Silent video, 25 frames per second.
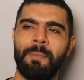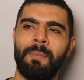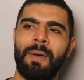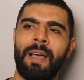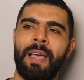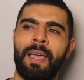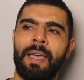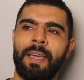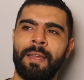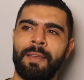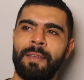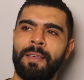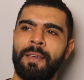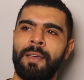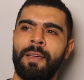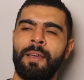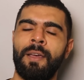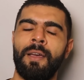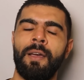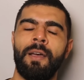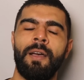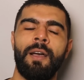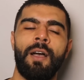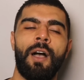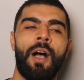in my head,
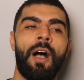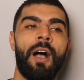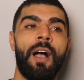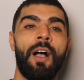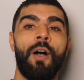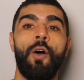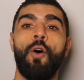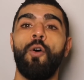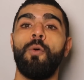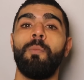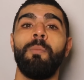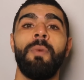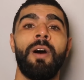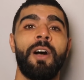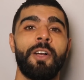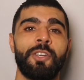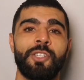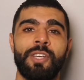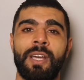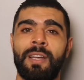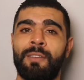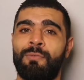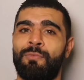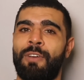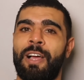I hope
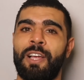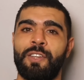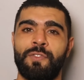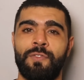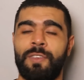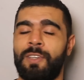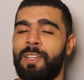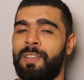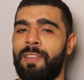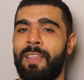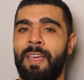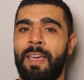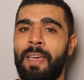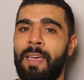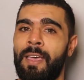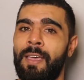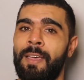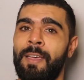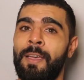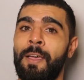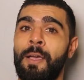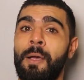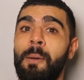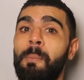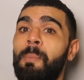Martial and Rashford are there,
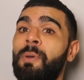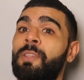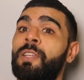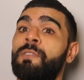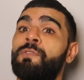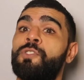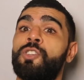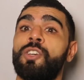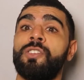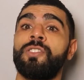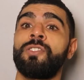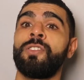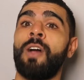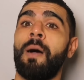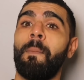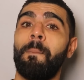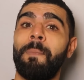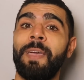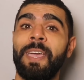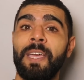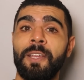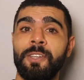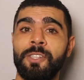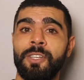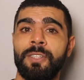but they've just not
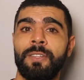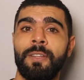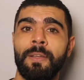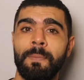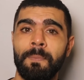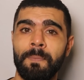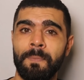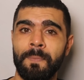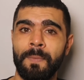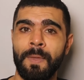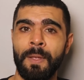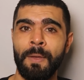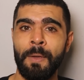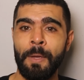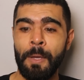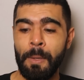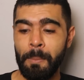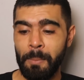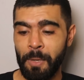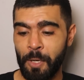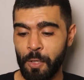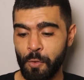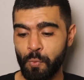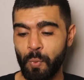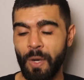pictured them.
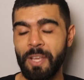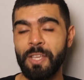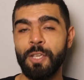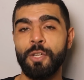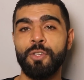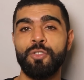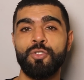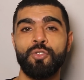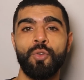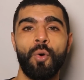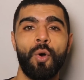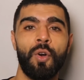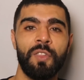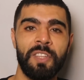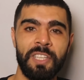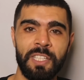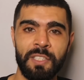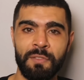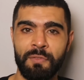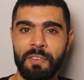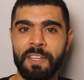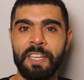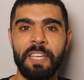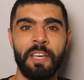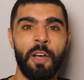Because when you saw
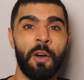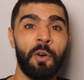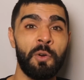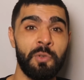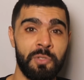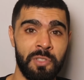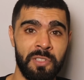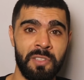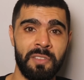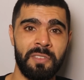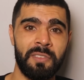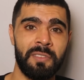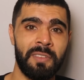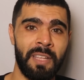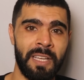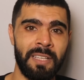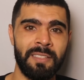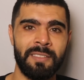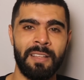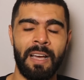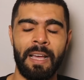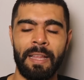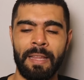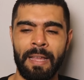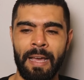these videos and
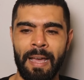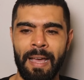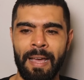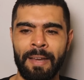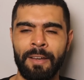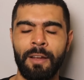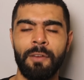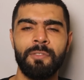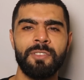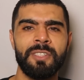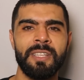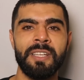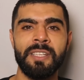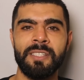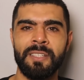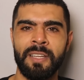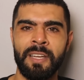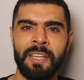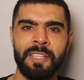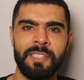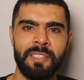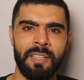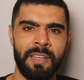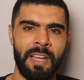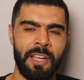things like that, and obviously it's an
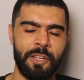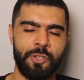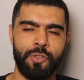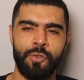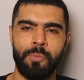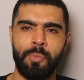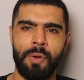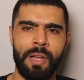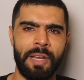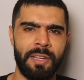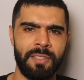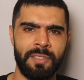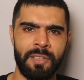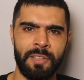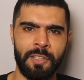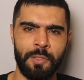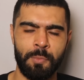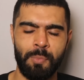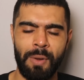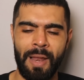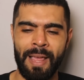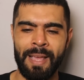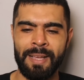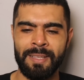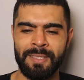international break, so there's
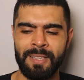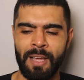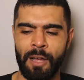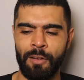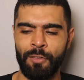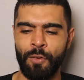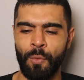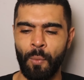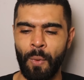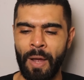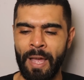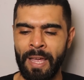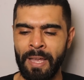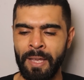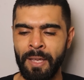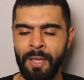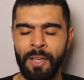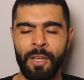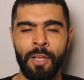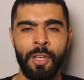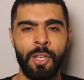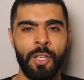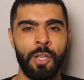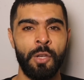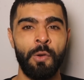players that are away,
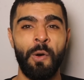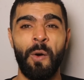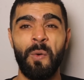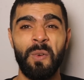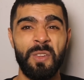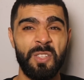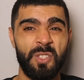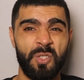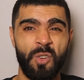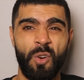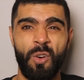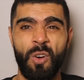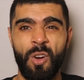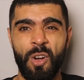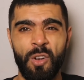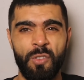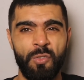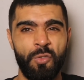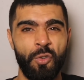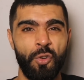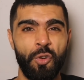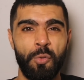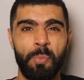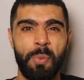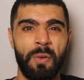you only saw a
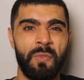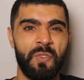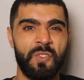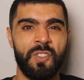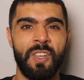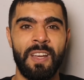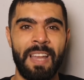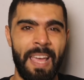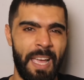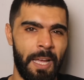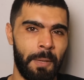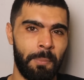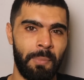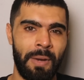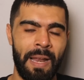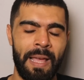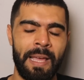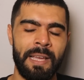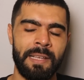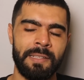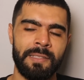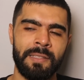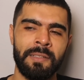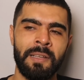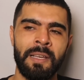group of select
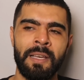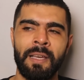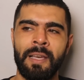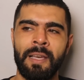players.